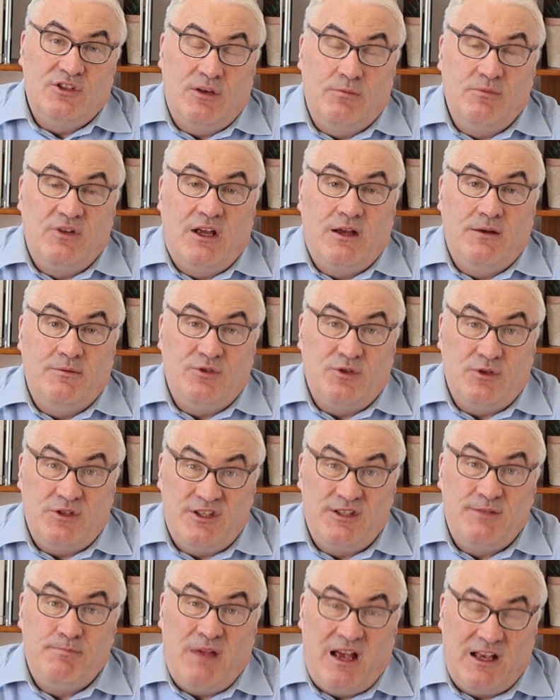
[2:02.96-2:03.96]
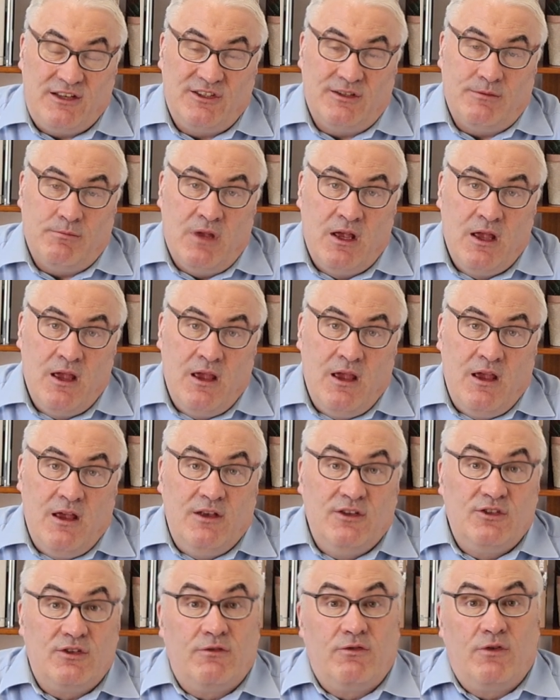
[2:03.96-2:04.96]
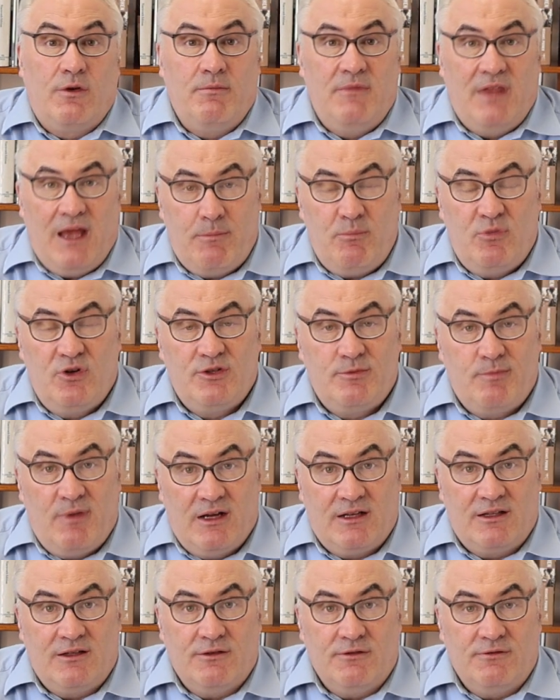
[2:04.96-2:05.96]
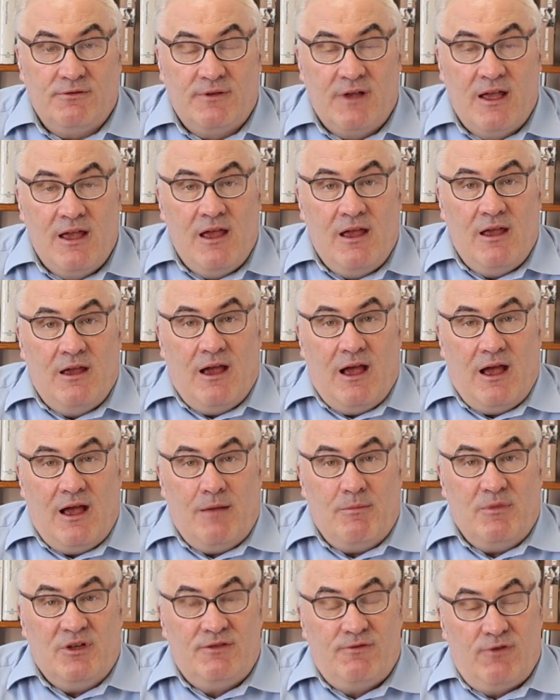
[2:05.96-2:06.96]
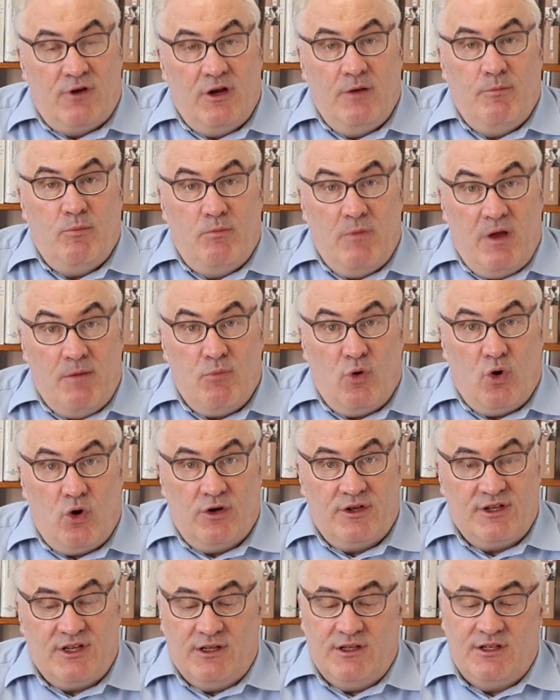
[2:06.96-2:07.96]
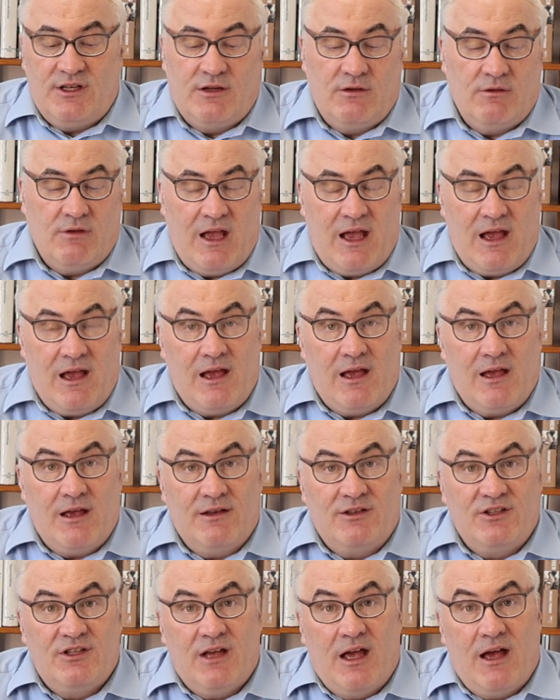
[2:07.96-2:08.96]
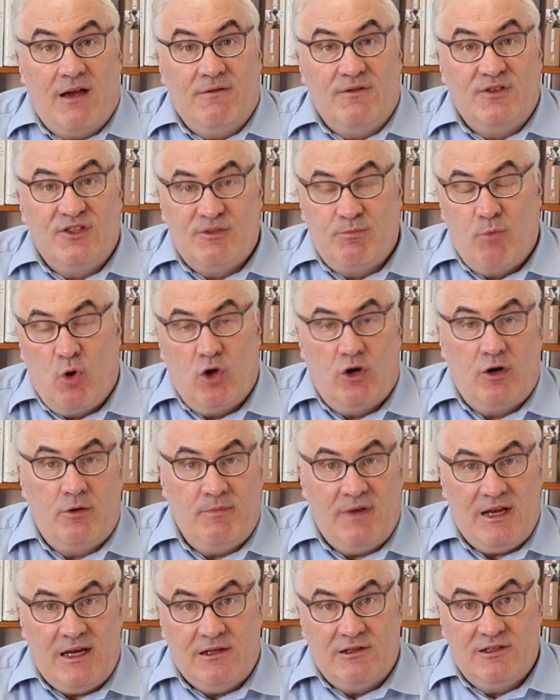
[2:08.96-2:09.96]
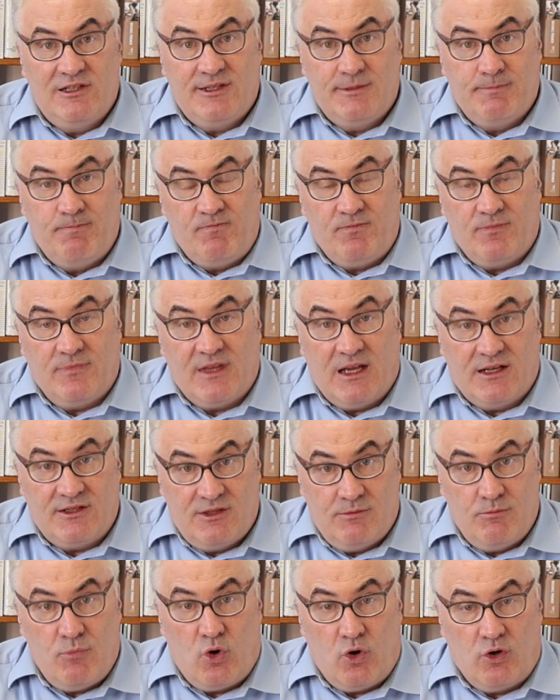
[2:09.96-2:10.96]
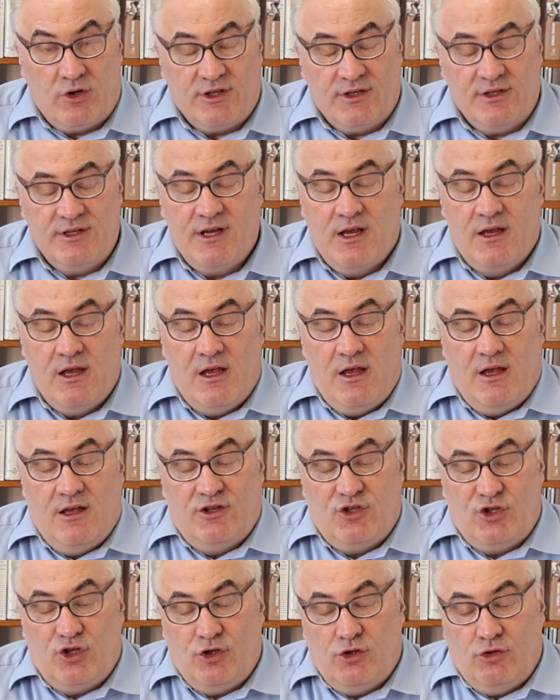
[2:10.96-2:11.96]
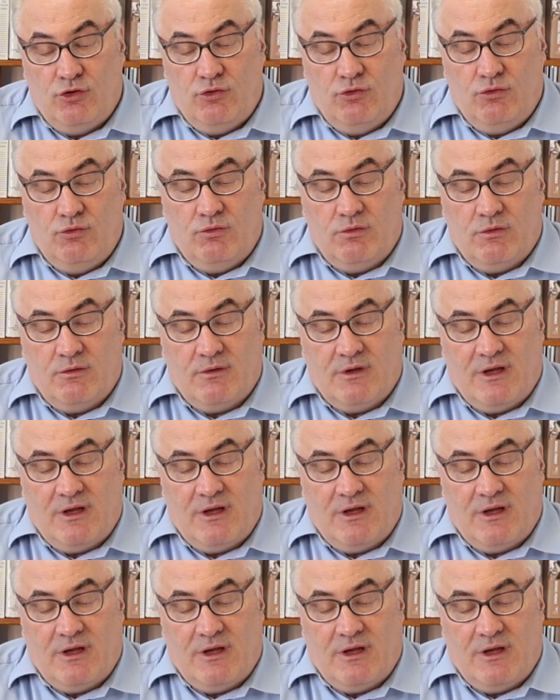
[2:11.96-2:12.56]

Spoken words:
sometimes with spasm. So from that perspective, it's very important to have smaller meals. That's important. To